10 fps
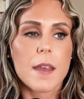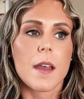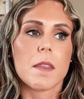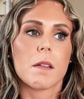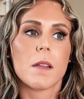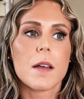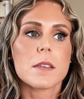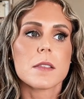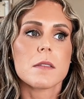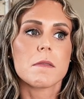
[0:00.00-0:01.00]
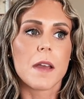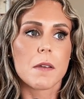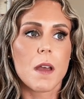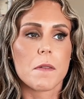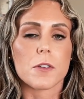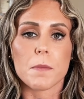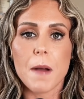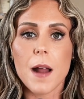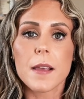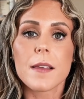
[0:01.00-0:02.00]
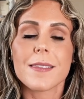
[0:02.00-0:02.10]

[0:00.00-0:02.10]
And the less fat you have on your body,